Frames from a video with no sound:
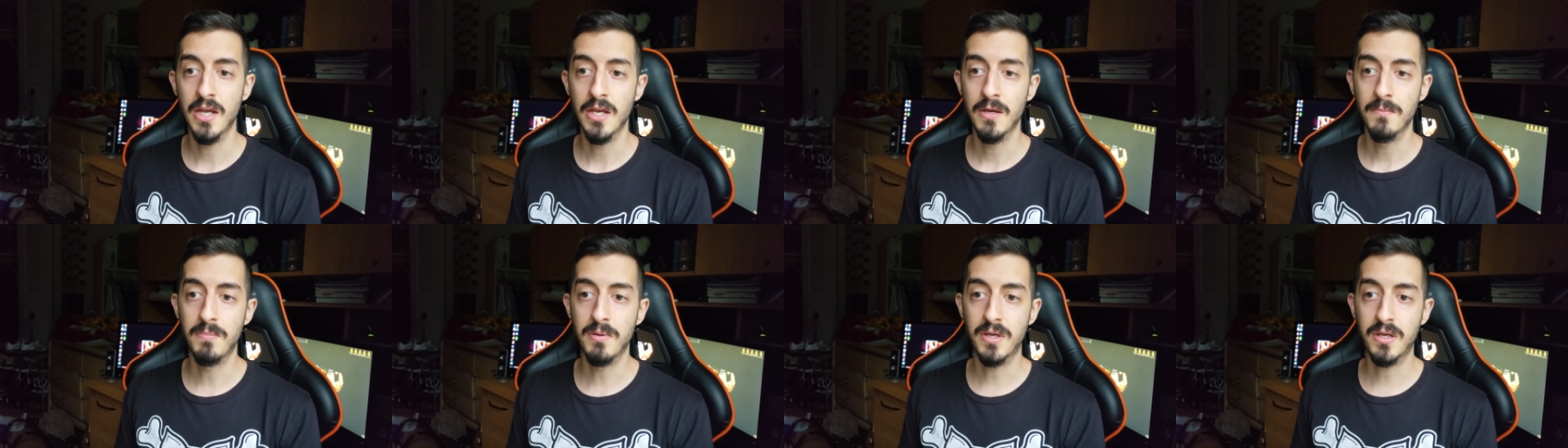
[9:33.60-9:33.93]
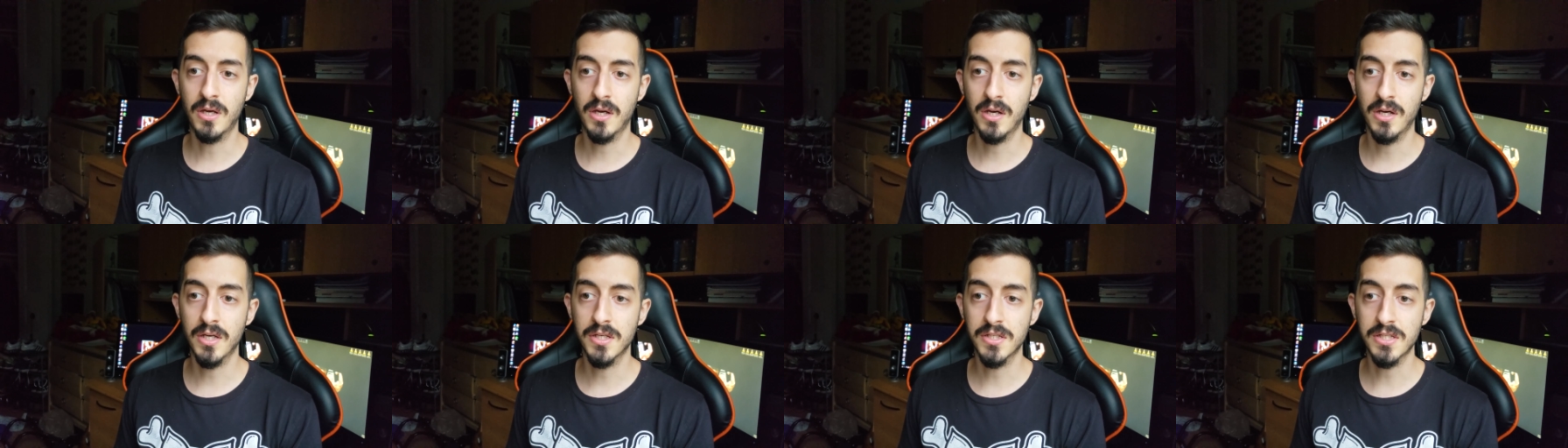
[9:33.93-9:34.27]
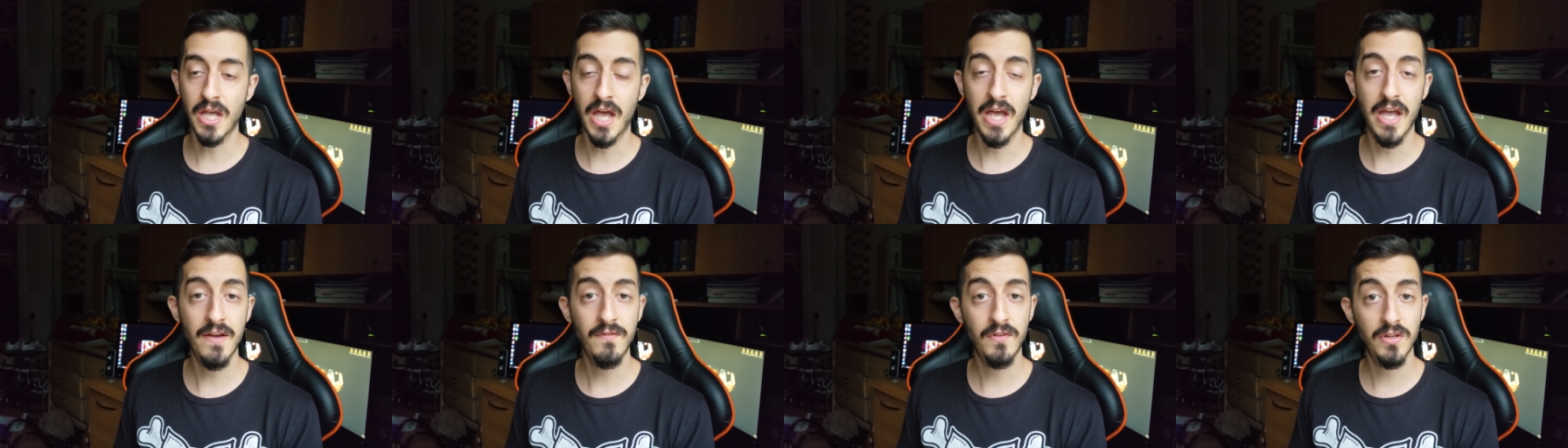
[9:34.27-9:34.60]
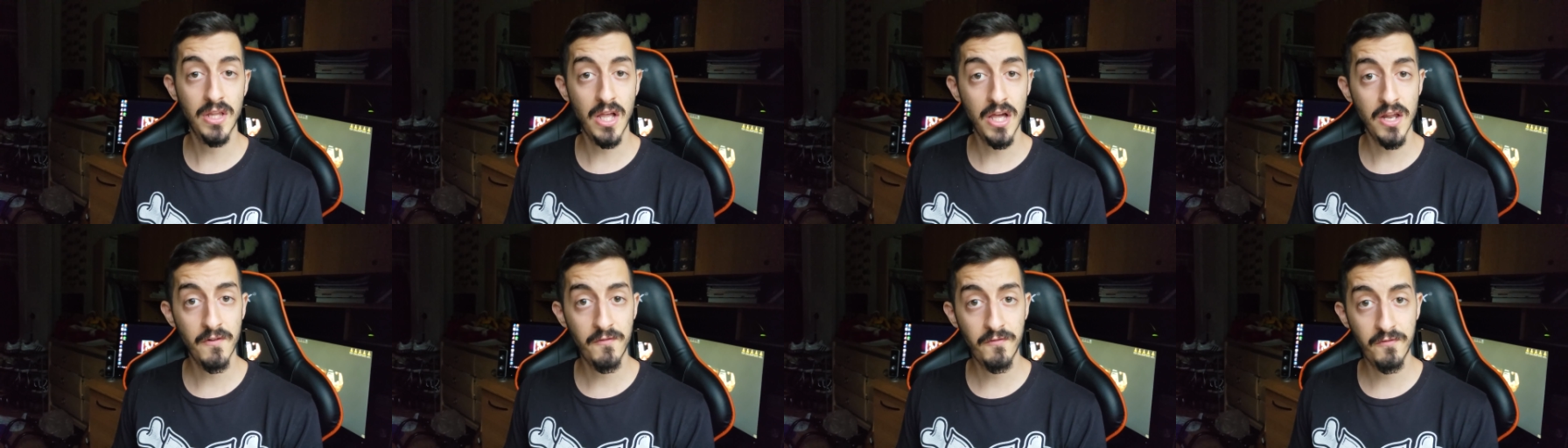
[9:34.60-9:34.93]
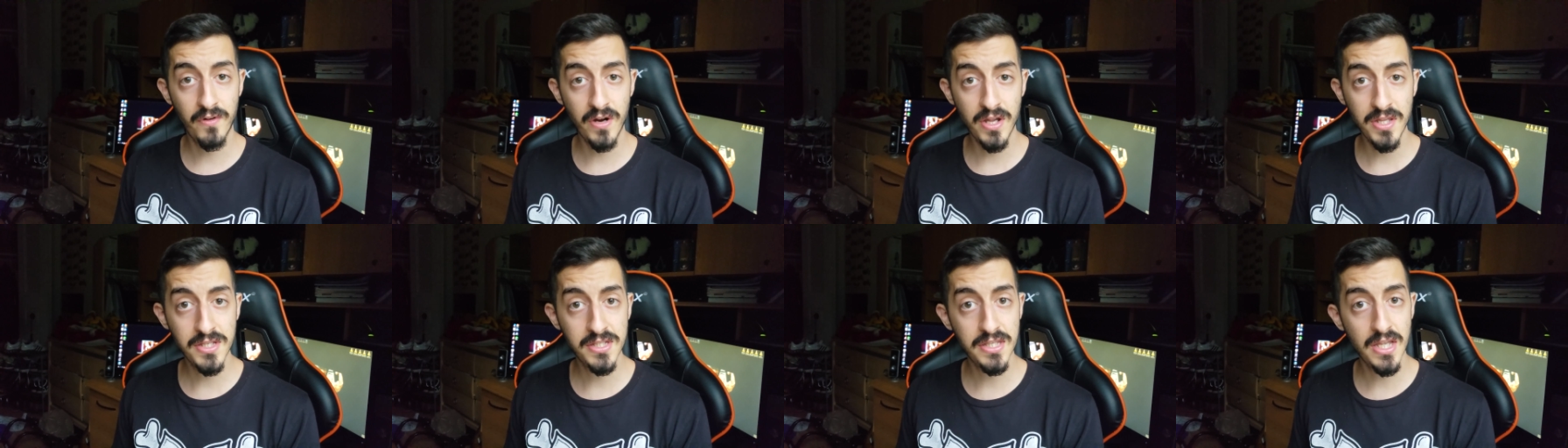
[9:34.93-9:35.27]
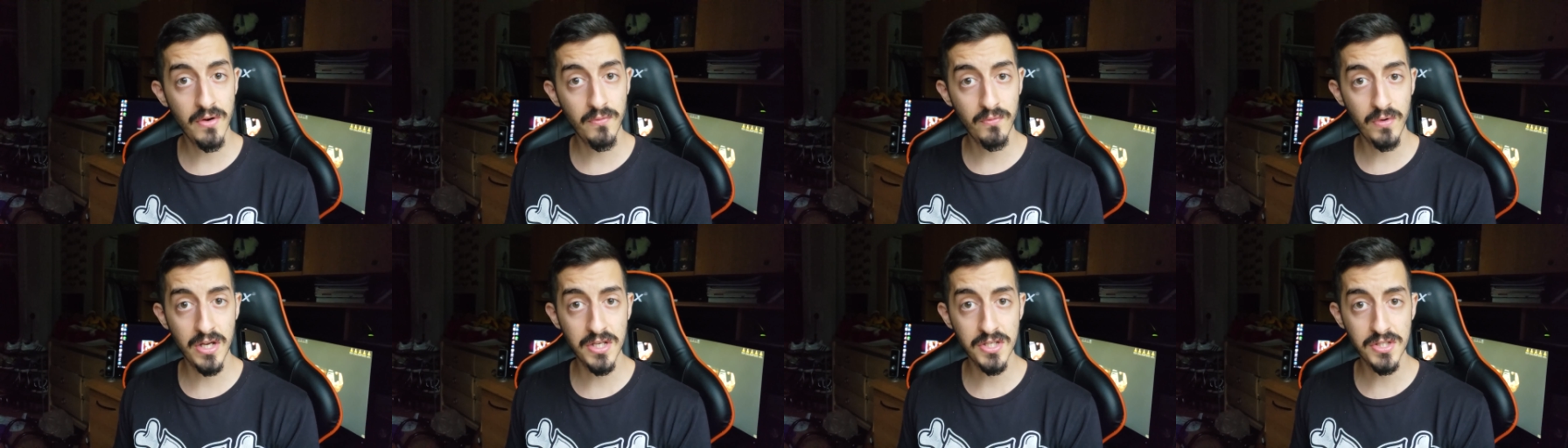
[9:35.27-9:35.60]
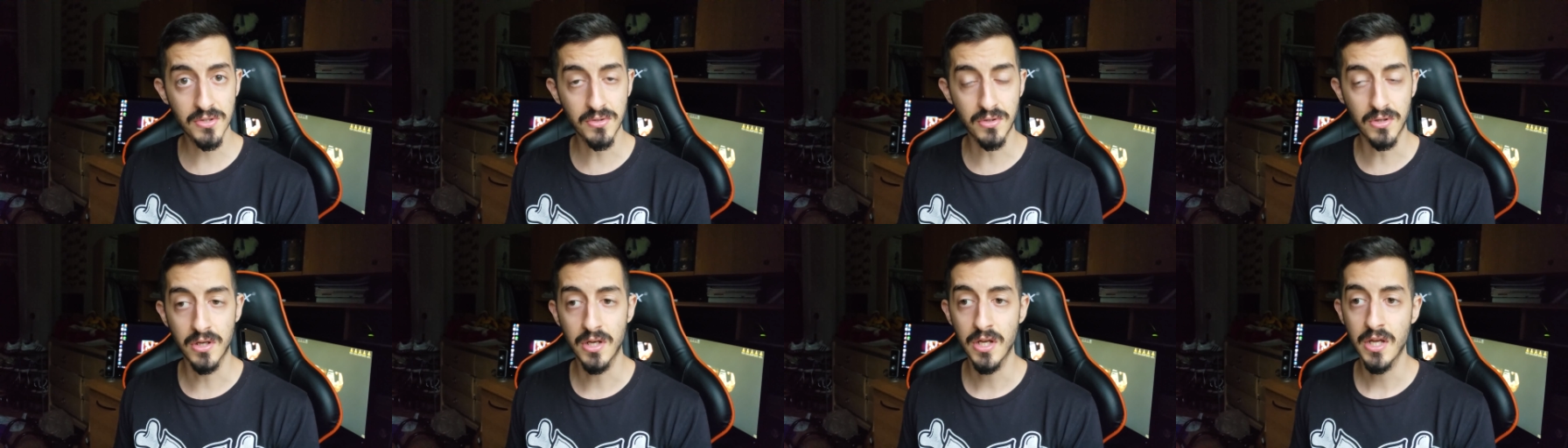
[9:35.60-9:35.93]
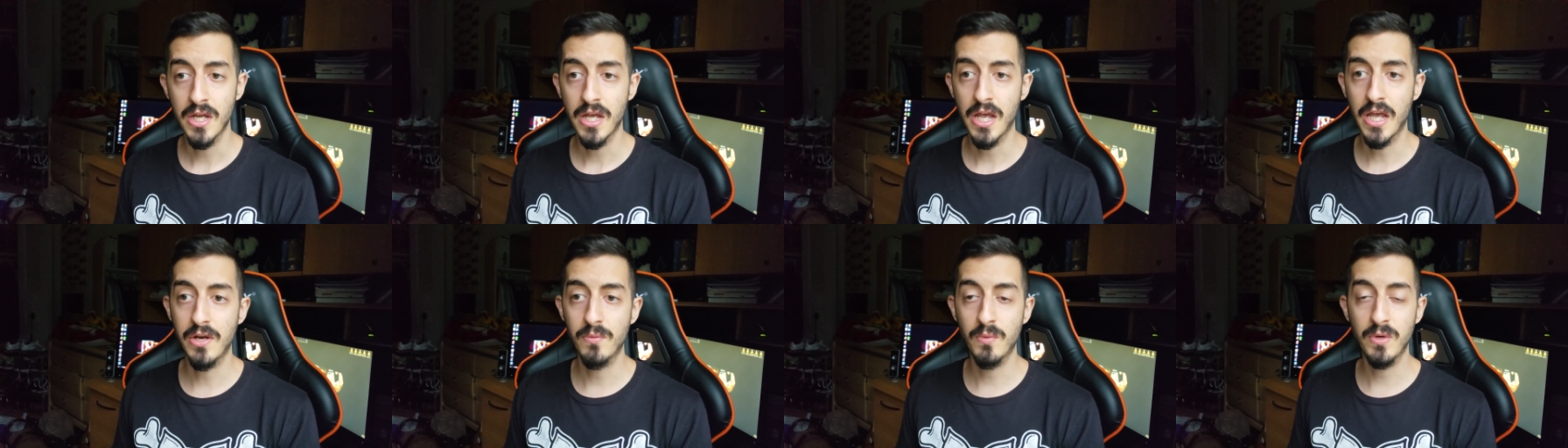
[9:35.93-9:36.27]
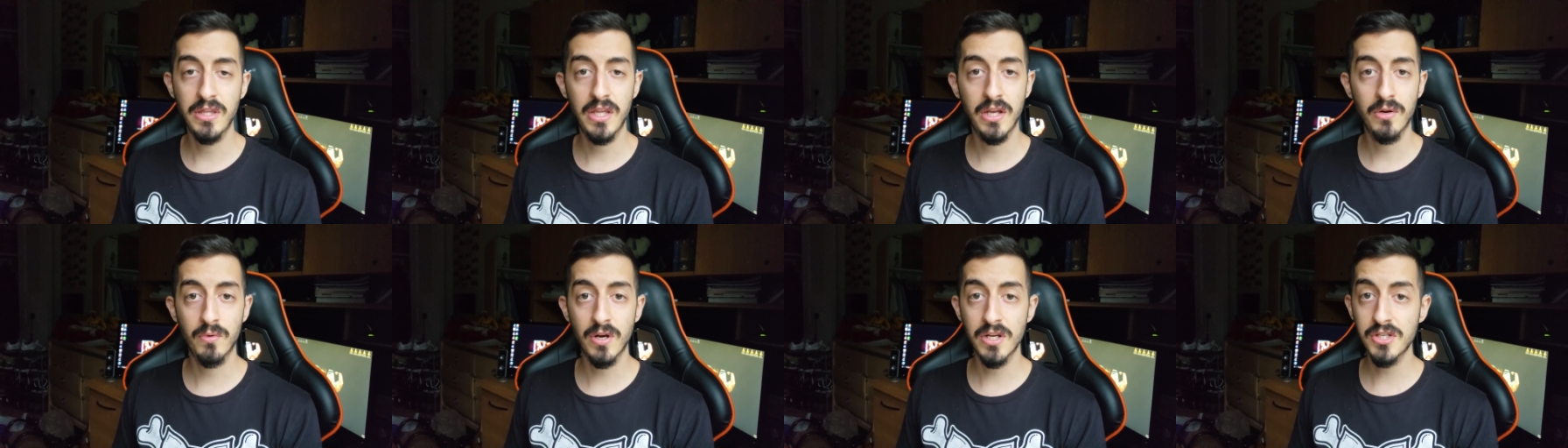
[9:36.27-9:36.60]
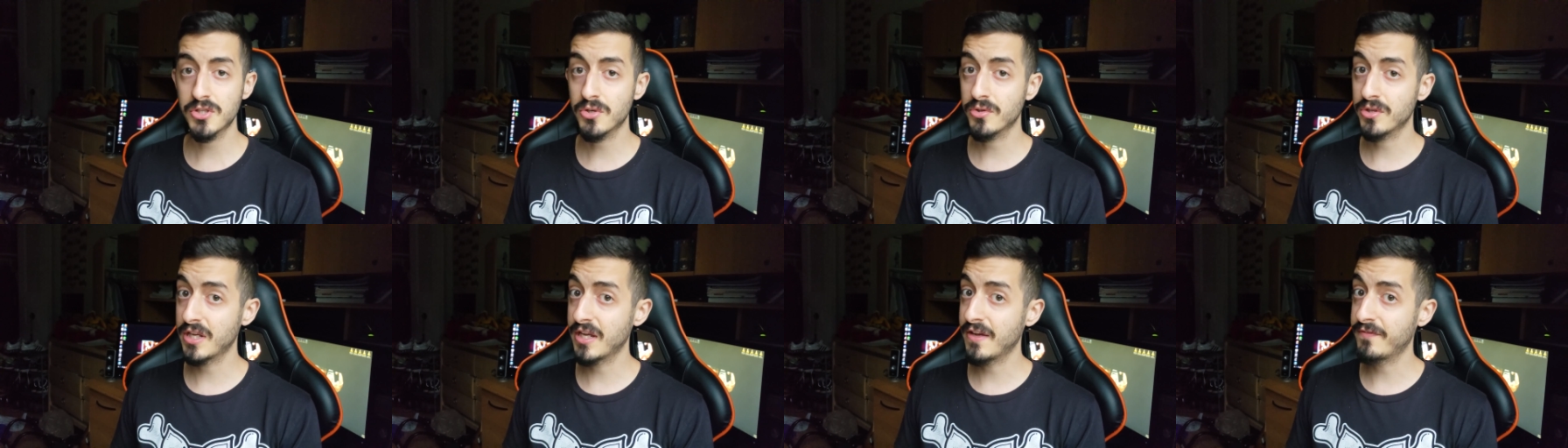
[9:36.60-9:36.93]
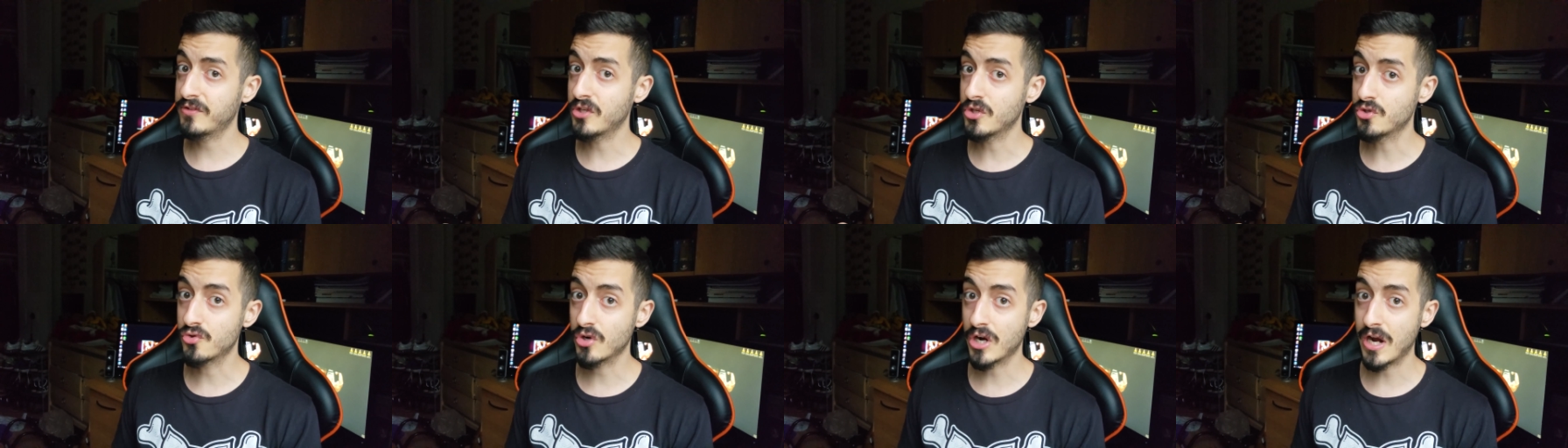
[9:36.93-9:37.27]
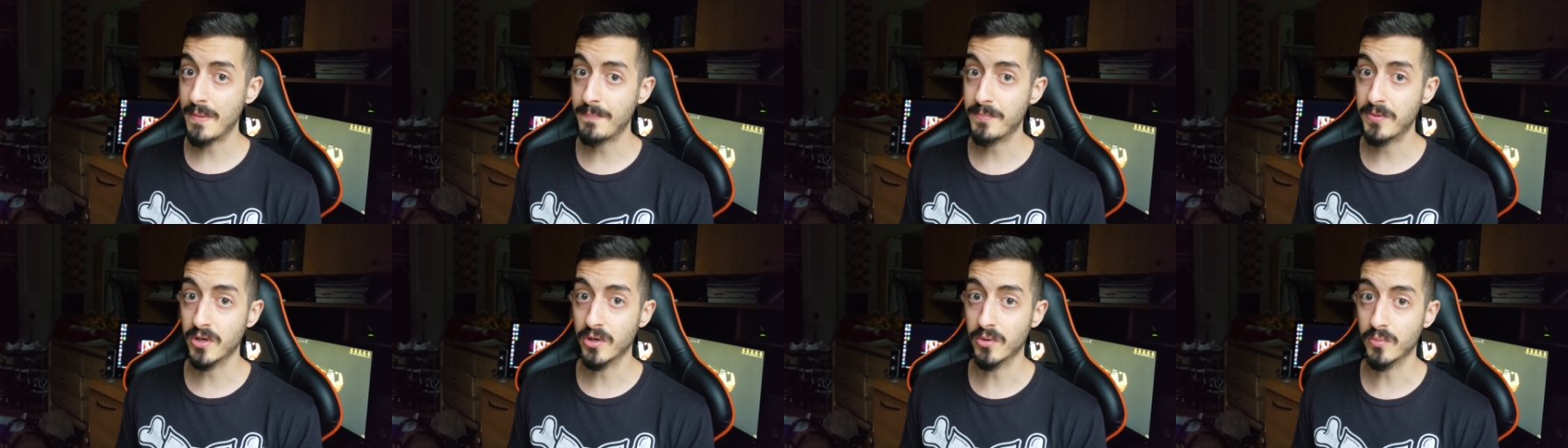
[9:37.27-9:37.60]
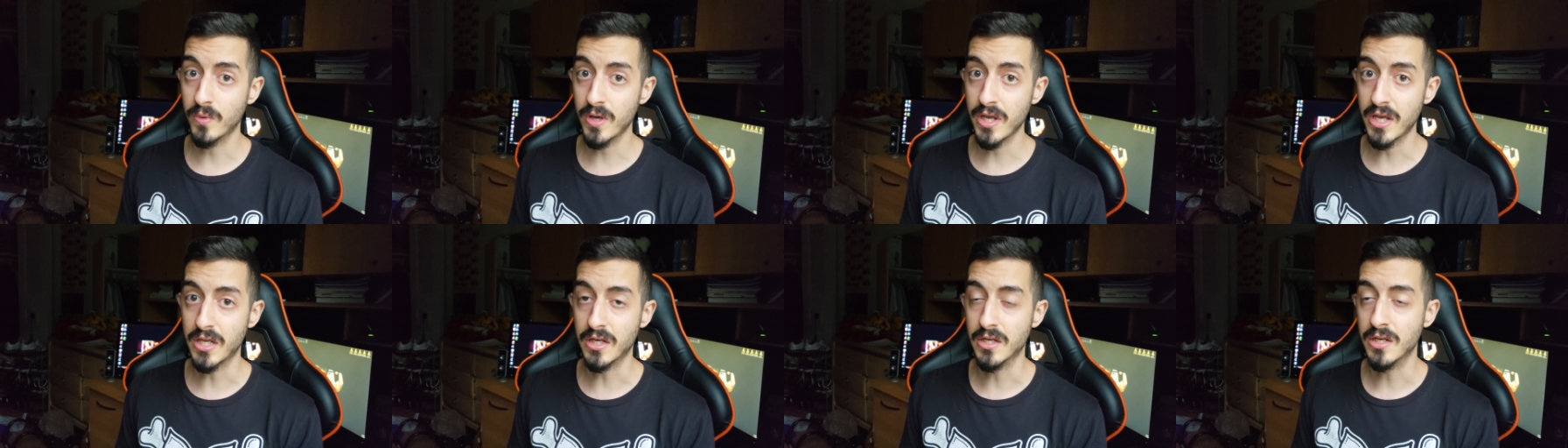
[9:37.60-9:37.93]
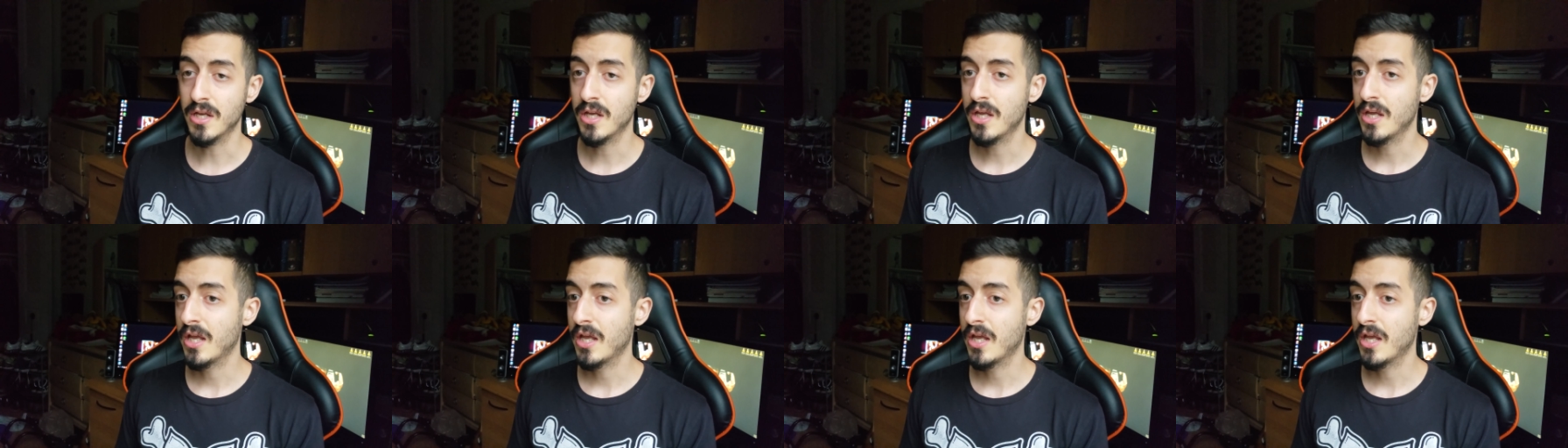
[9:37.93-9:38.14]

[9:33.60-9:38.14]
because I have a lot of friends that wrestle, and when they wrestle, they have to drop their weight.